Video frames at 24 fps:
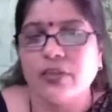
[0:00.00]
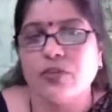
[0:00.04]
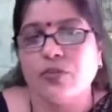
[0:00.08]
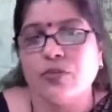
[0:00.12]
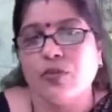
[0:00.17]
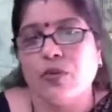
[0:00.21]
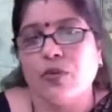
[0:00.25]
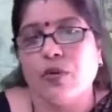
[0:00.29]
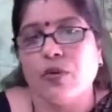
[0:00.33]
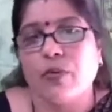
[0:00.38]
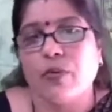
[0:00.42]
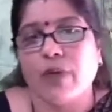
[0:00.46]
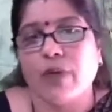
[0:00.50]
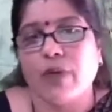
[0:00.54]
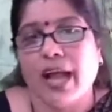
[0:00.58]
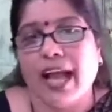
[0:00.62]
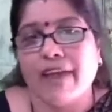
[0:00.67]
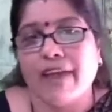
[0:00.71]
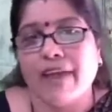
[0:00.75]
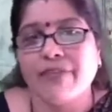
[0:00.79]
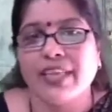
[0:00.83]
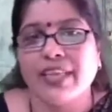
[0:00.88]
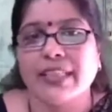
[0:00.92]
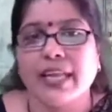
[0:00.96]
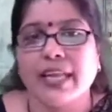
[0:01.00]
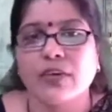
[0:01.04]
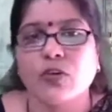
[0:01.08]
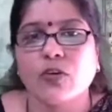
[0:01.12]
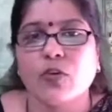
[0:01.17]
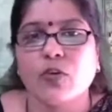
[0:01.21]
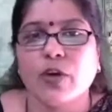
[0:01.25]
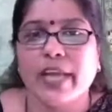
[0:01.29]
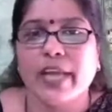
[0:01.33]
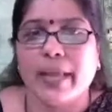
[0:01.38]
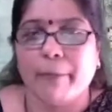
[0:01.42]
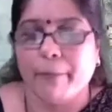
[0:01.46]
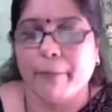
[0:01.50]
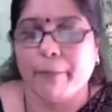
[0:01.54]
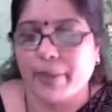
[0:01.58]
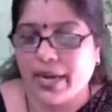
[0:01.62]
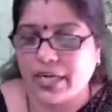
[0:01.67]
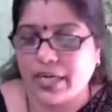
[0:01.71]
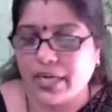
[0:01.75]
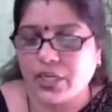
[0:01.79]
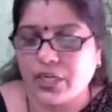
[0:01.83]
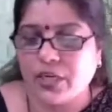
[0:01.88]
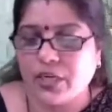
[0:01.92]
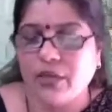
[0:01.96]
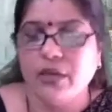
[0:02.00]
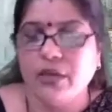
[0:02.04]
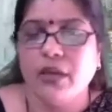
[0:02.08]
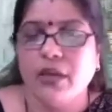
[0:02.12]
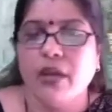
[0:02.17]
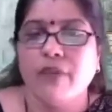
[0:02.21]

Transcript: you know, having that good impression,